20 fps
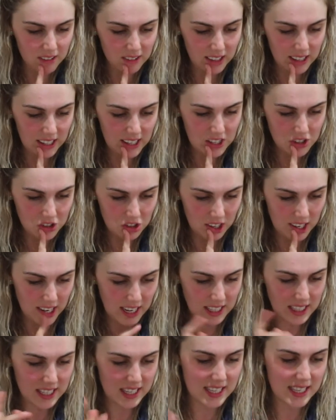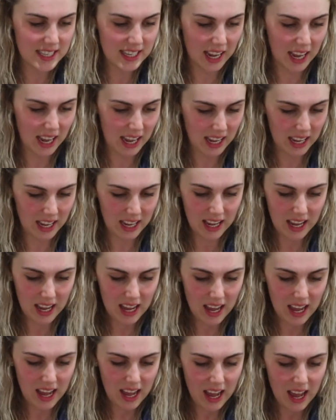really intrigued to see
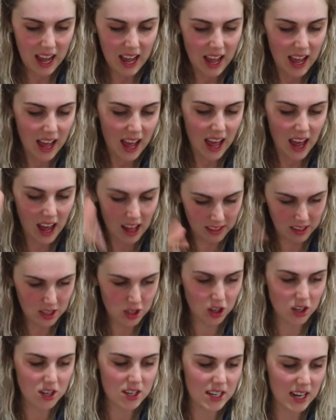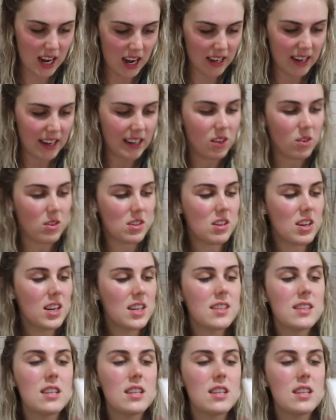how this goes down. And it also has